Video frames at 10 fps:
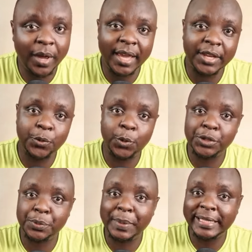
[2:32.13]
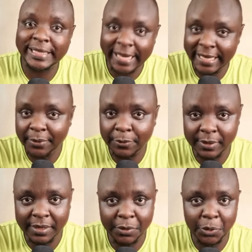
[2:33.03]
where it was maintaining
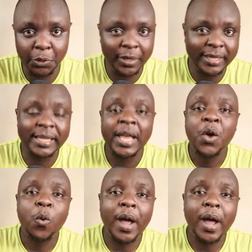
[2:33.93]
for several weeks,